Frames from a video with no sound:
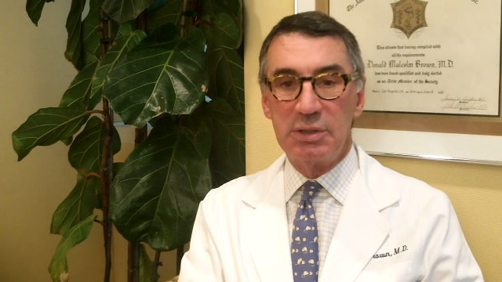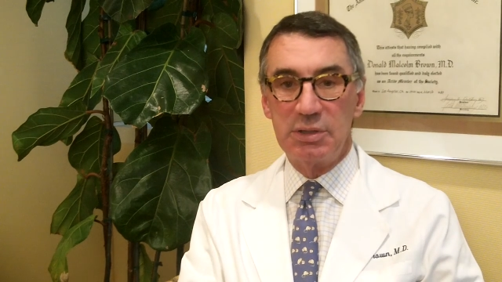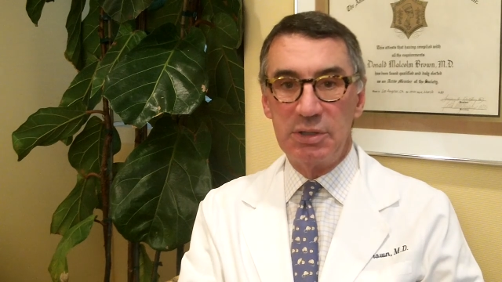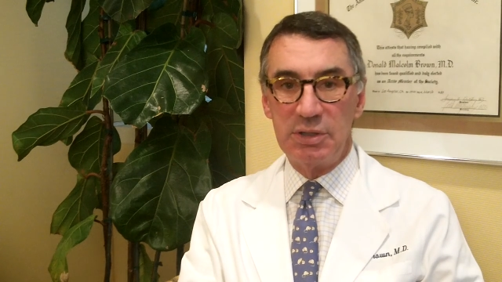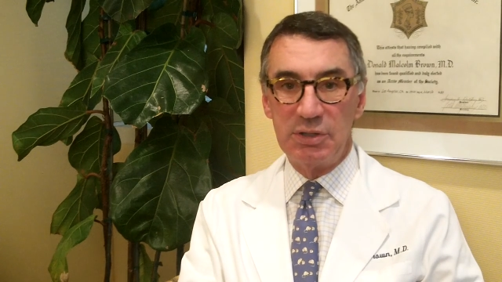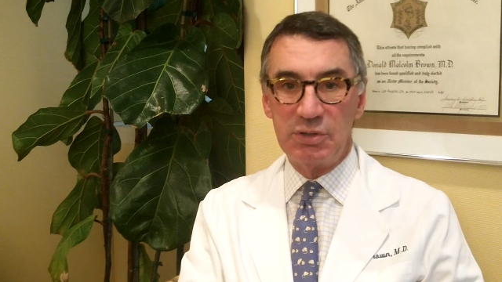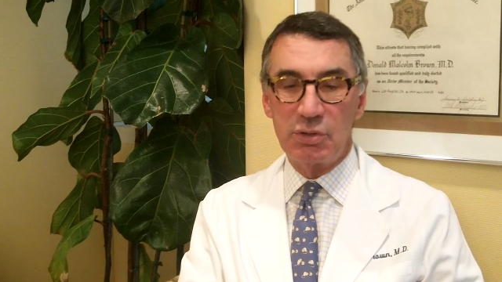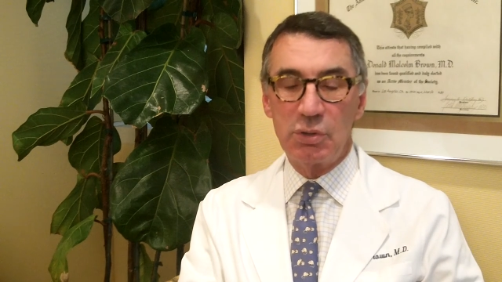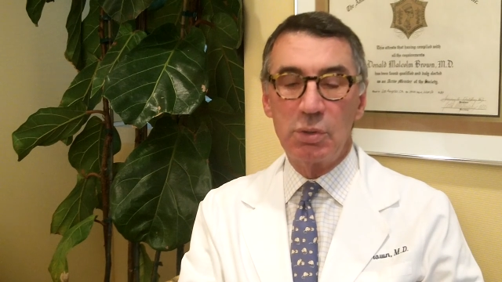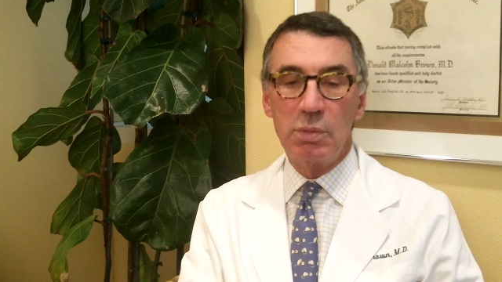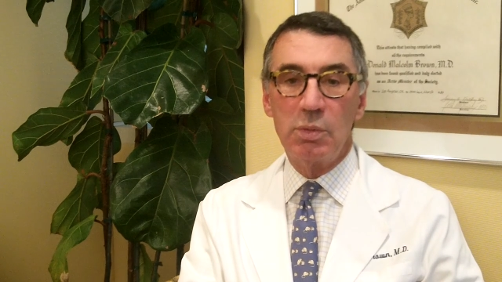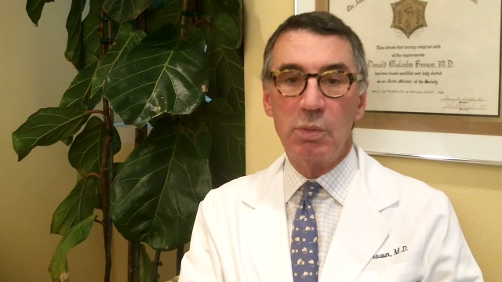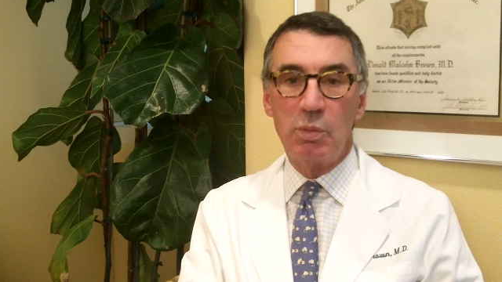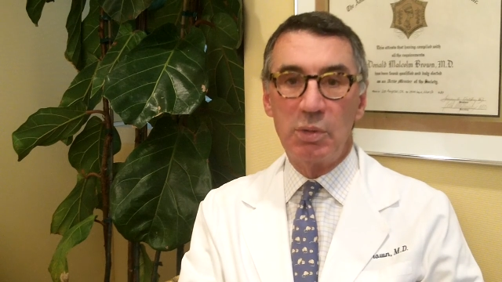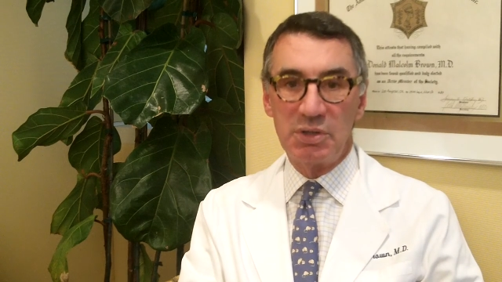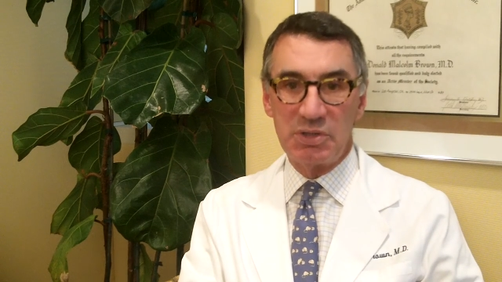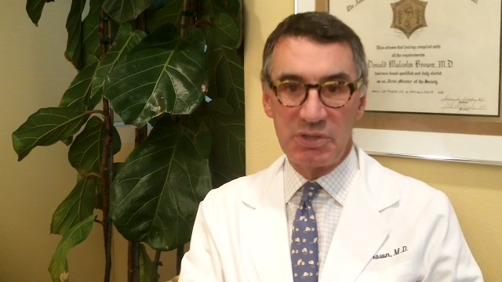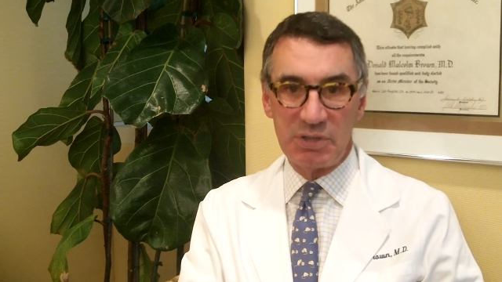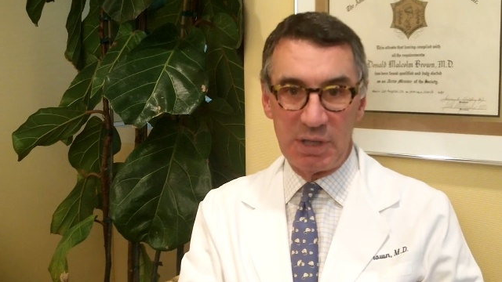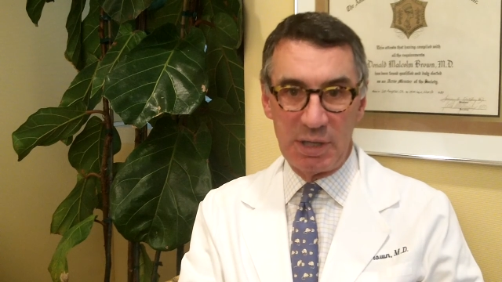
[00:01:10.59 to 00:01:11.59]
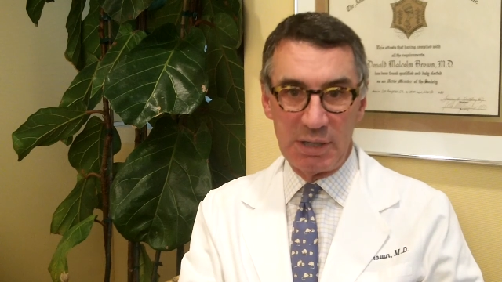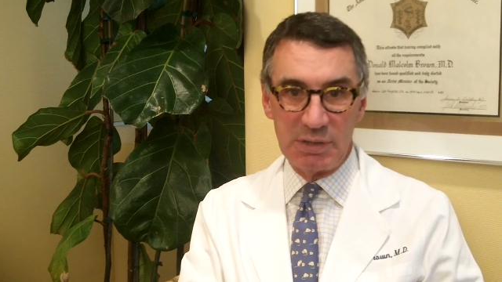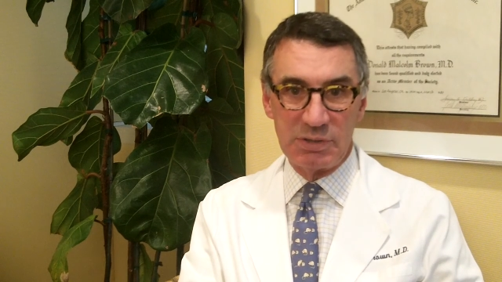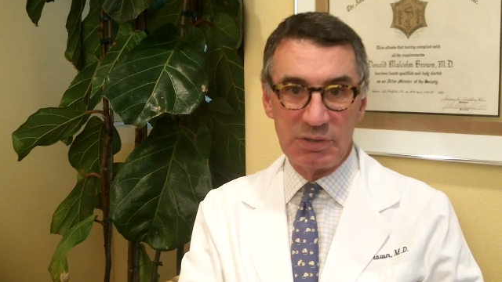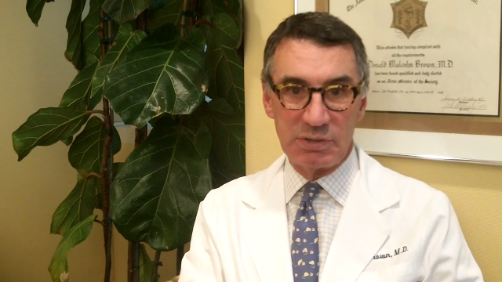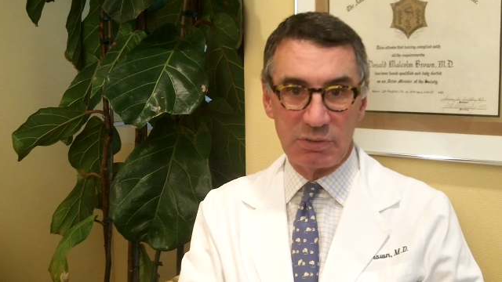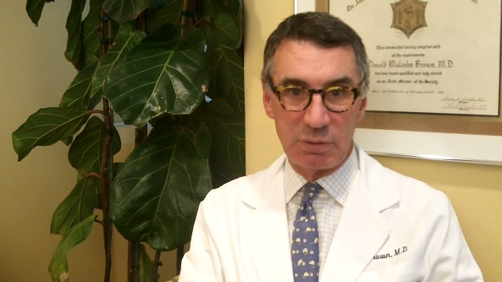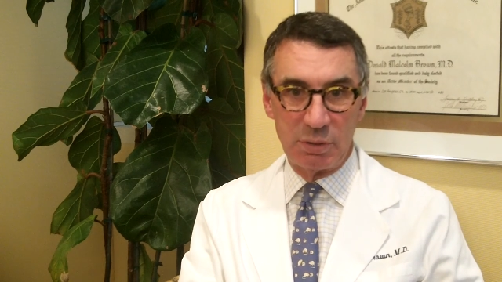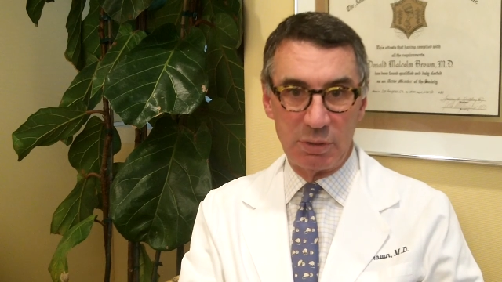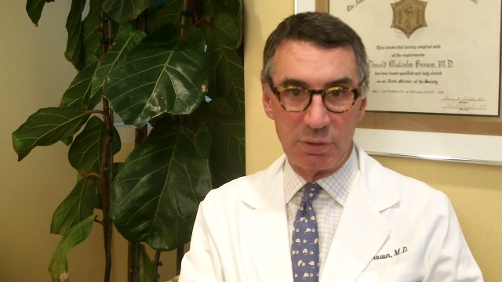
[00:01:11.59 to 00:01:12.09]
to determine what
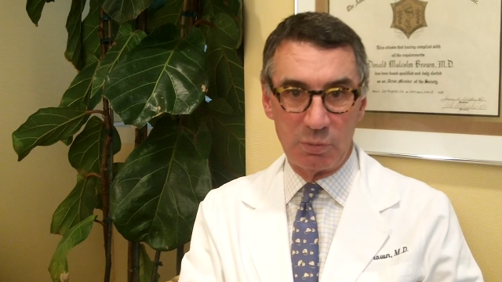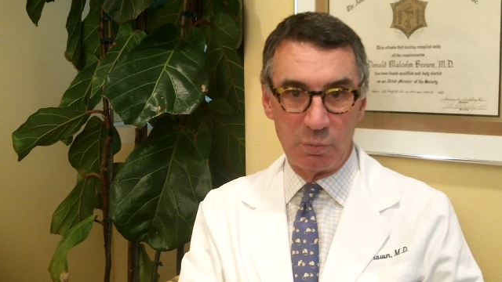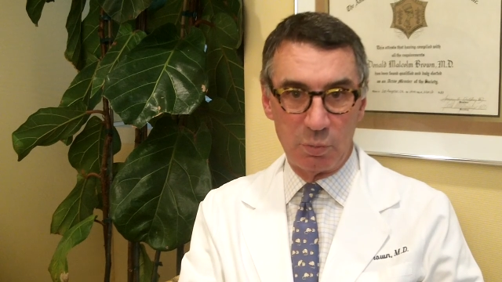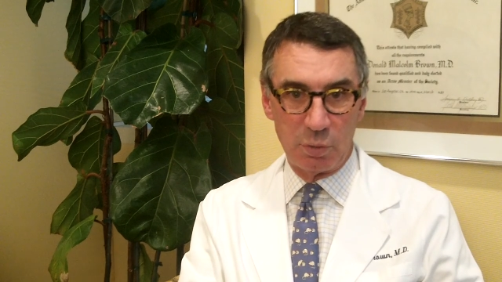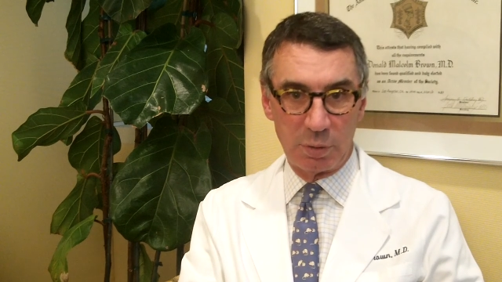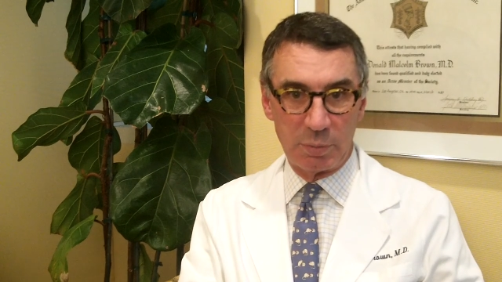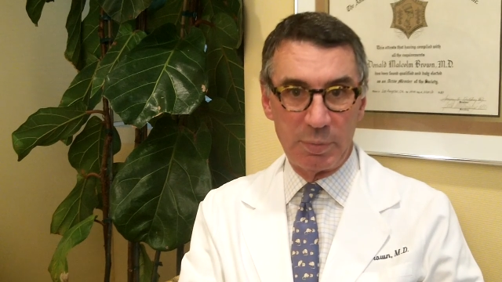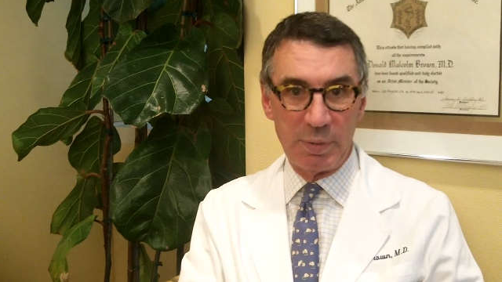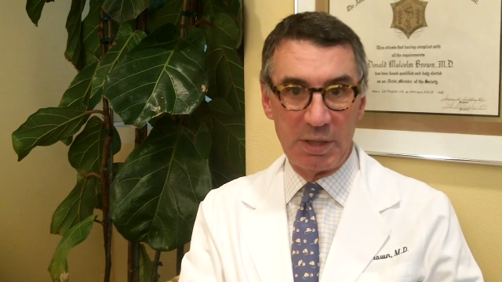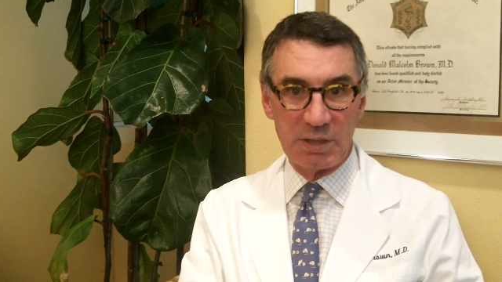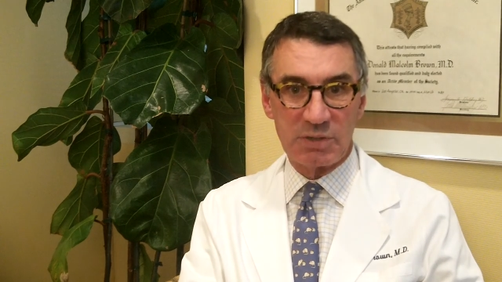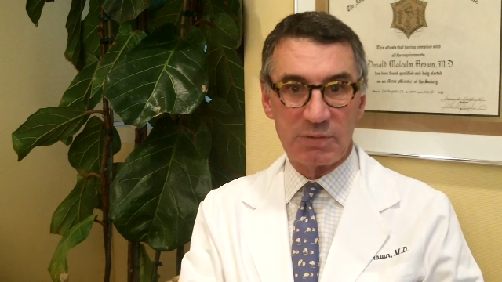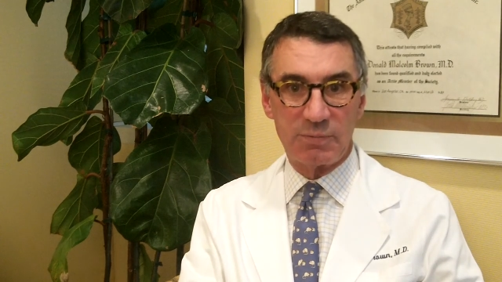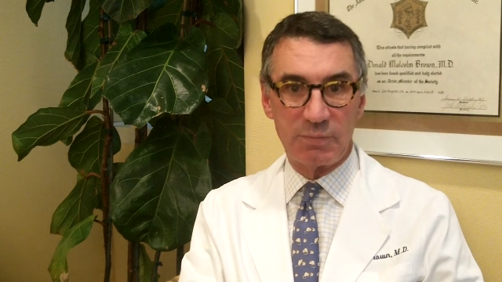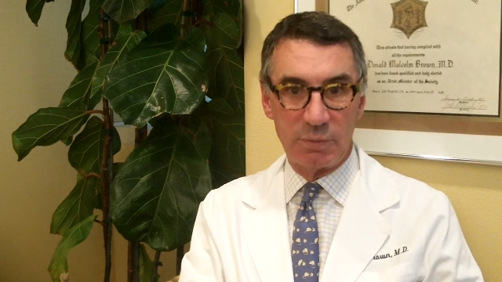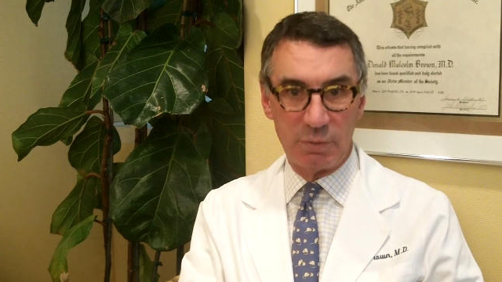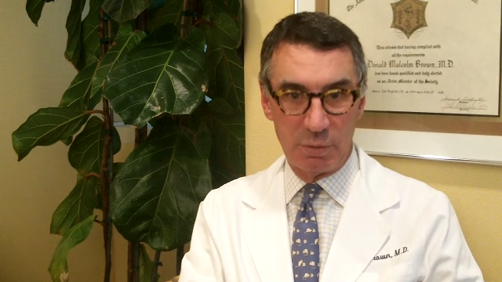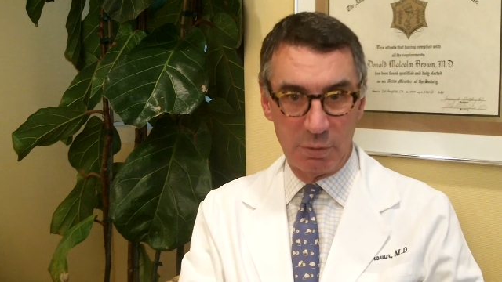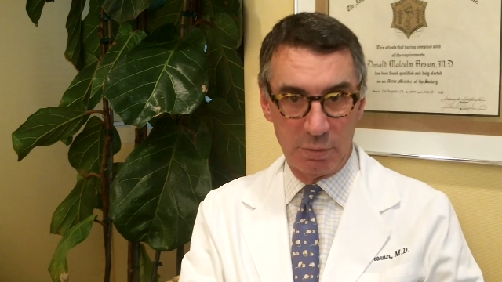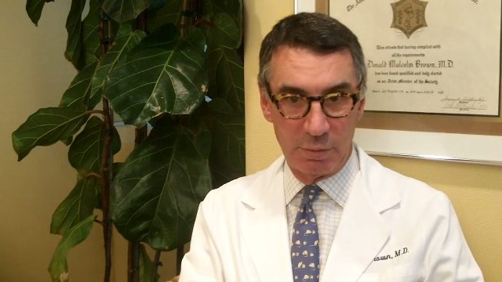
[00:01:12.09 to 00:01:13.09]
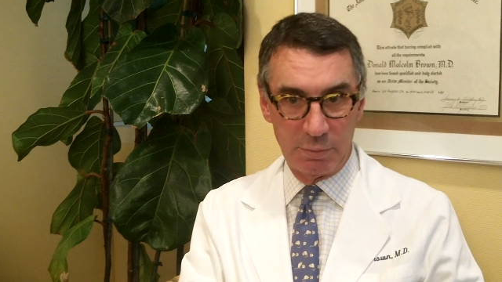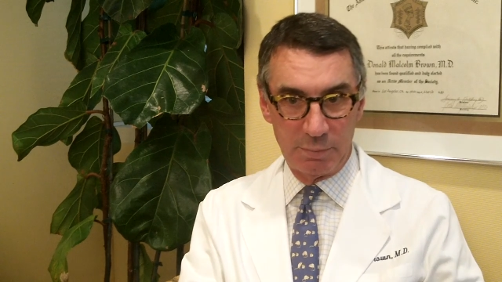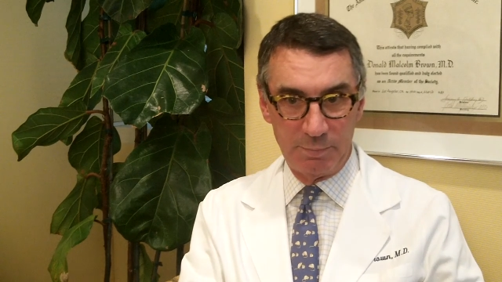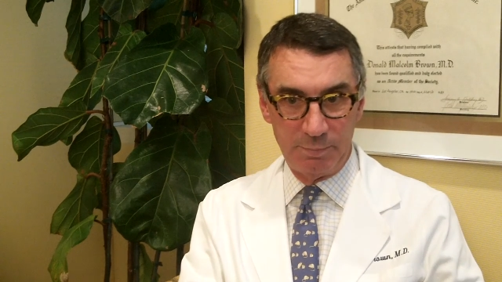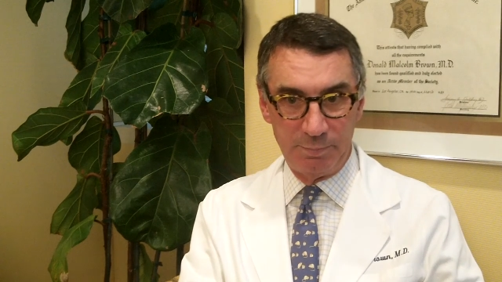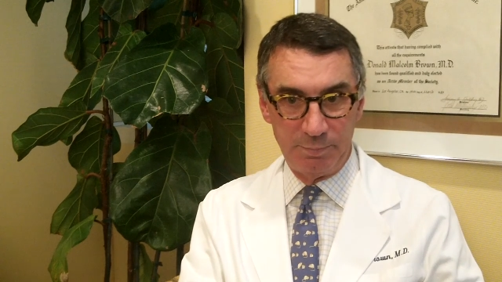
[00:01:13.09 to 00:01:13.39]
size is going to work best for her.